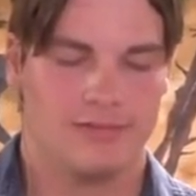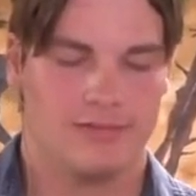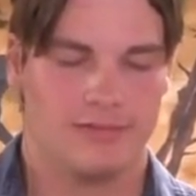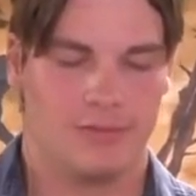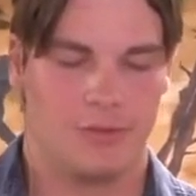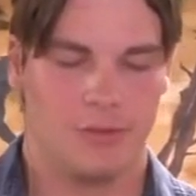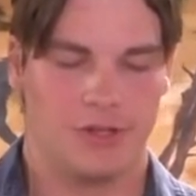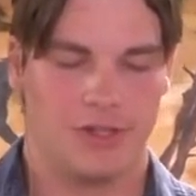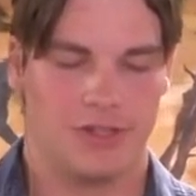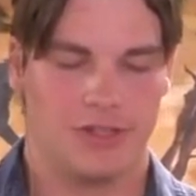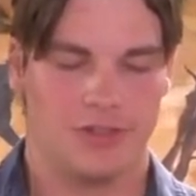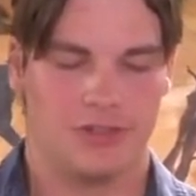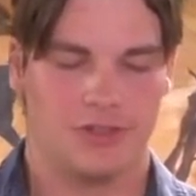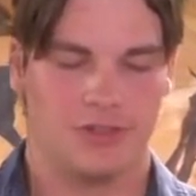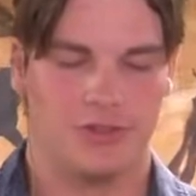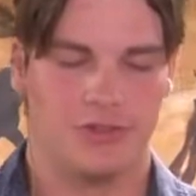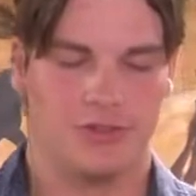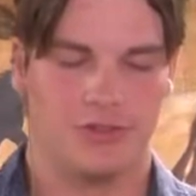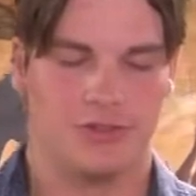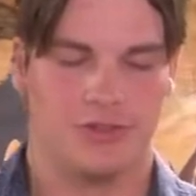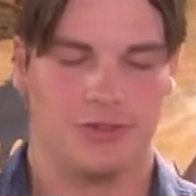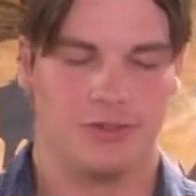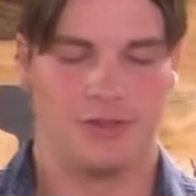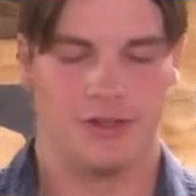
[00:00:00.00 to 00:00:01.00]
But we can
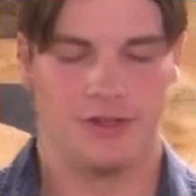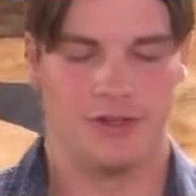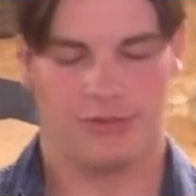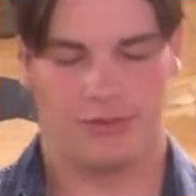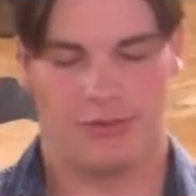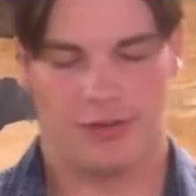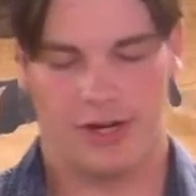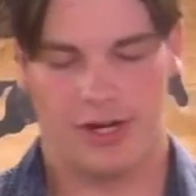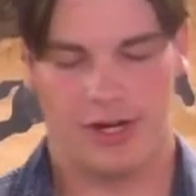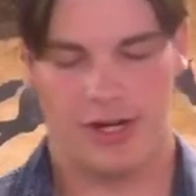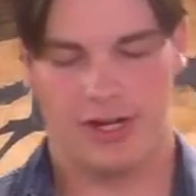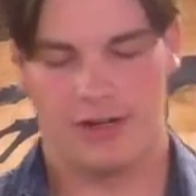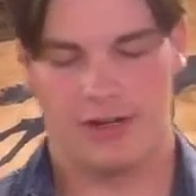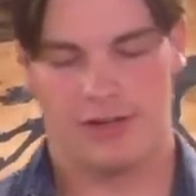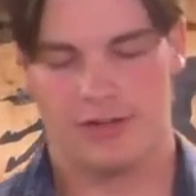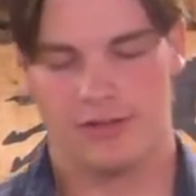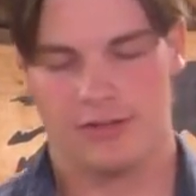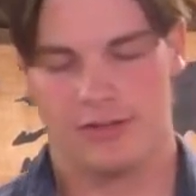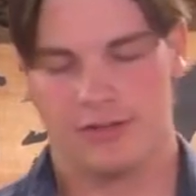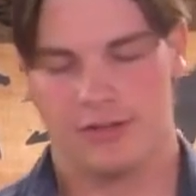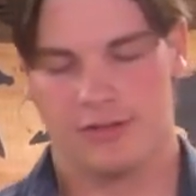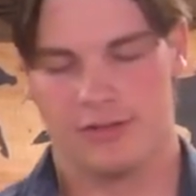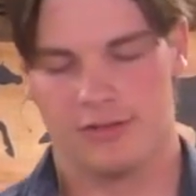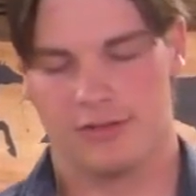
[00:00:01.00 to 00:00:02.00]
choose to be afraid,
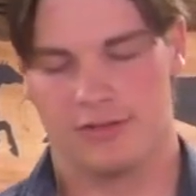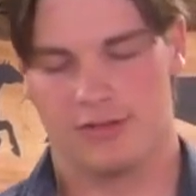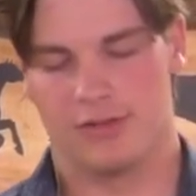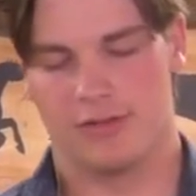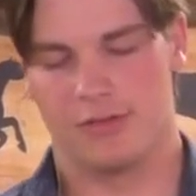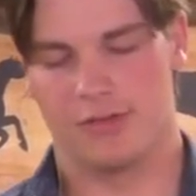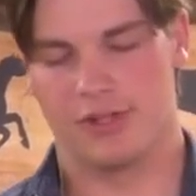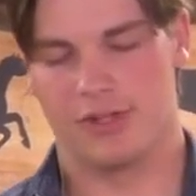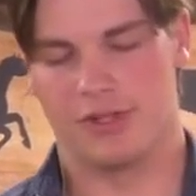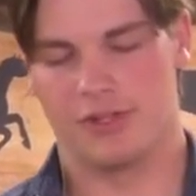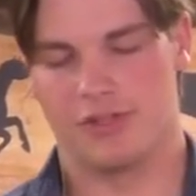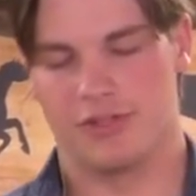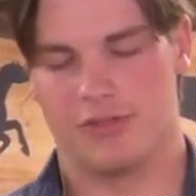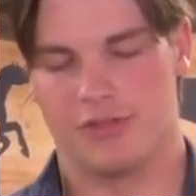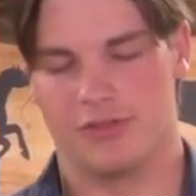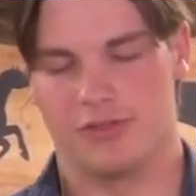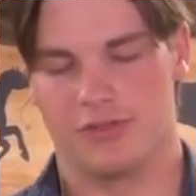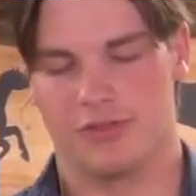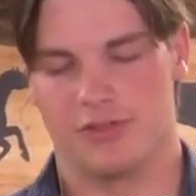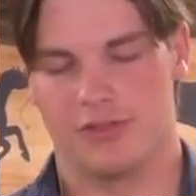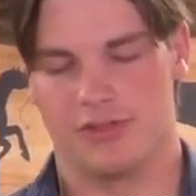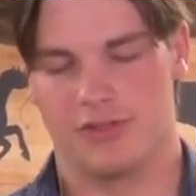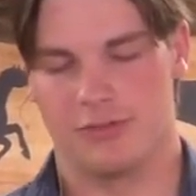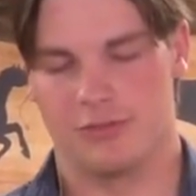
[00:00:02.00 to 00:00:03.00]
or we can
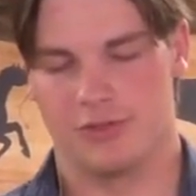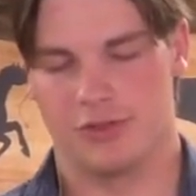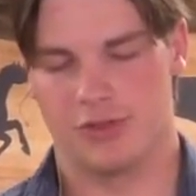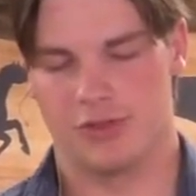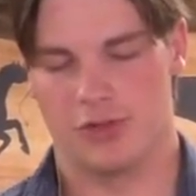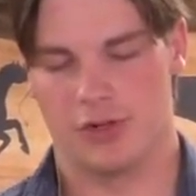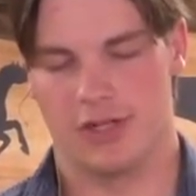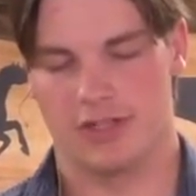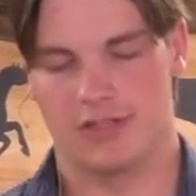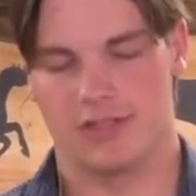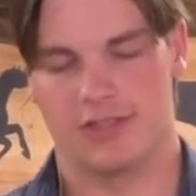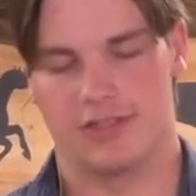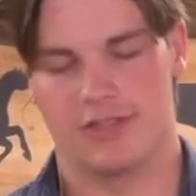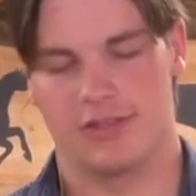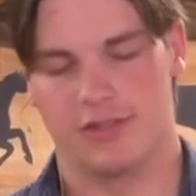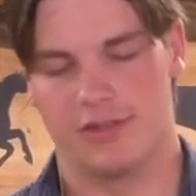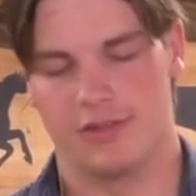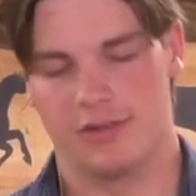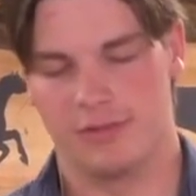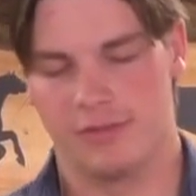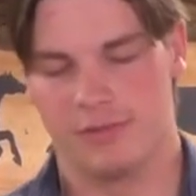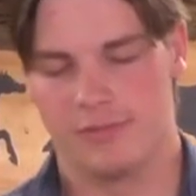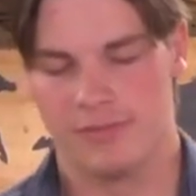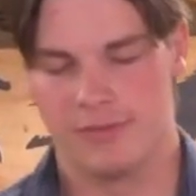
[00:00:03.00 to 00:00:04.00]
choose to trust in
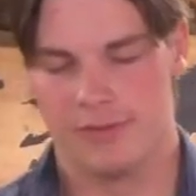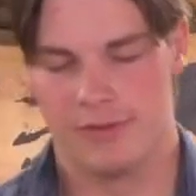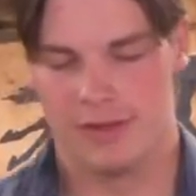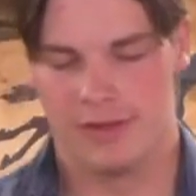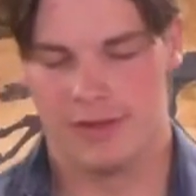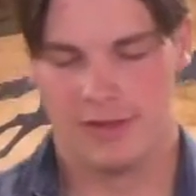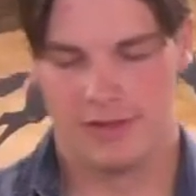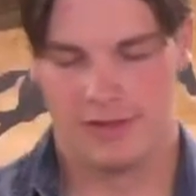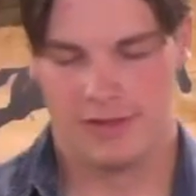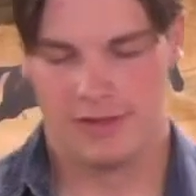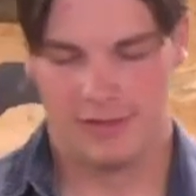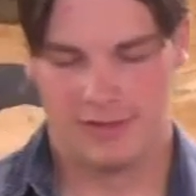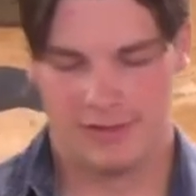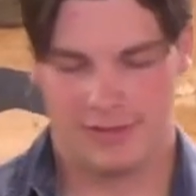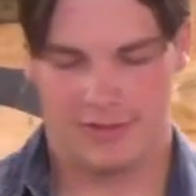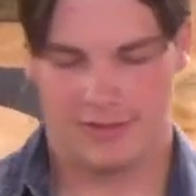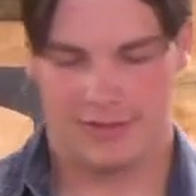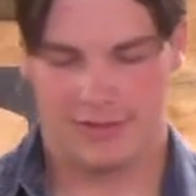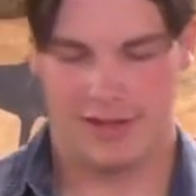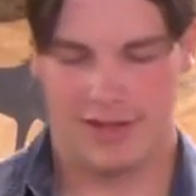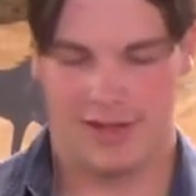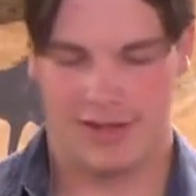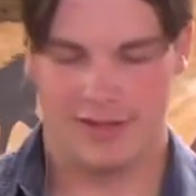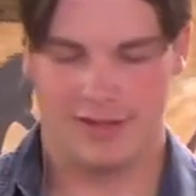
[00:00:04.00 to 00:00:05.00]
you,
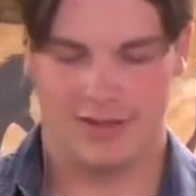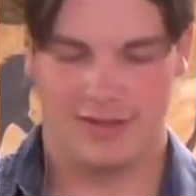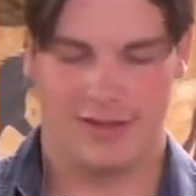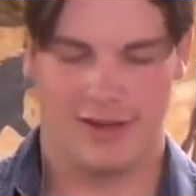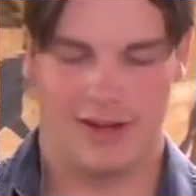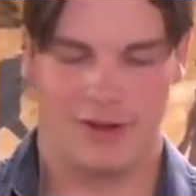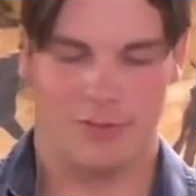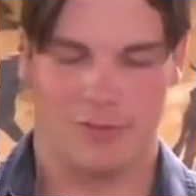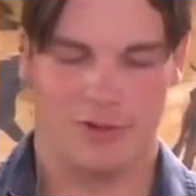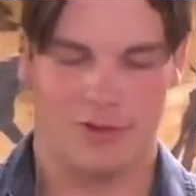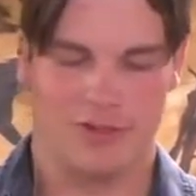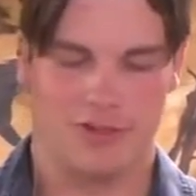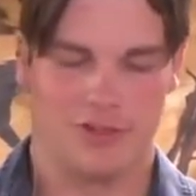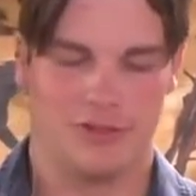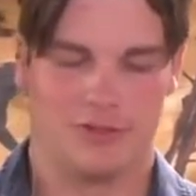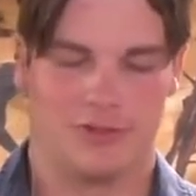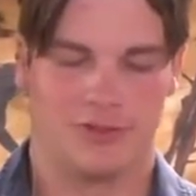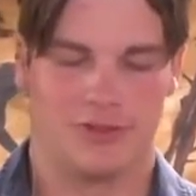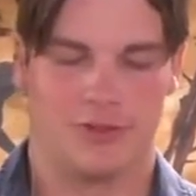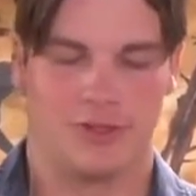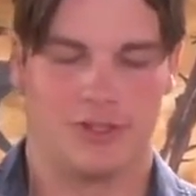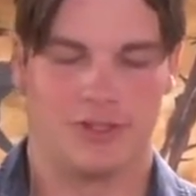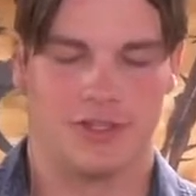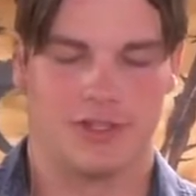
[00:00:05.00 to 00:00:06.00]
God. And I want to choose
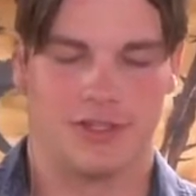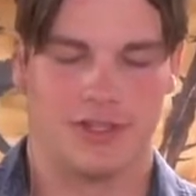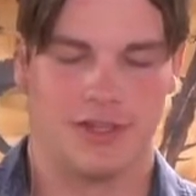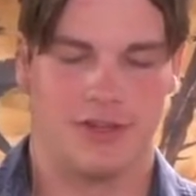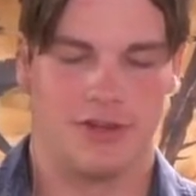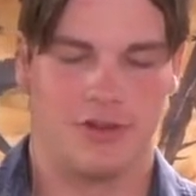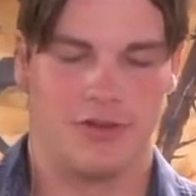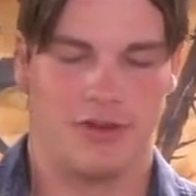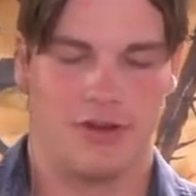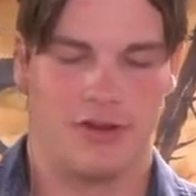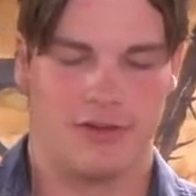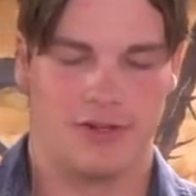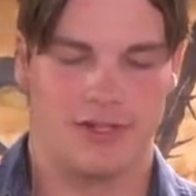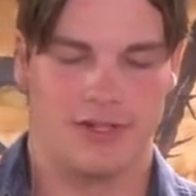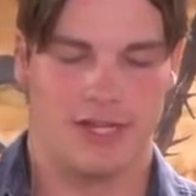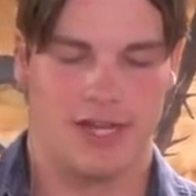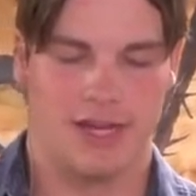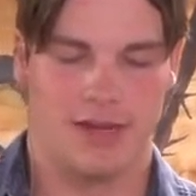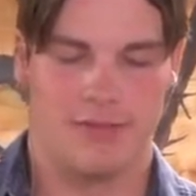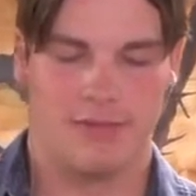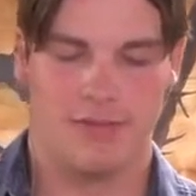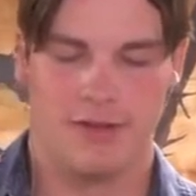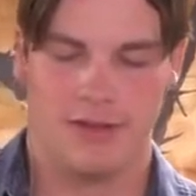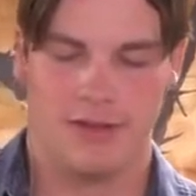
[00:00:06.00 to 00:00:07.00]
trusting in you every time.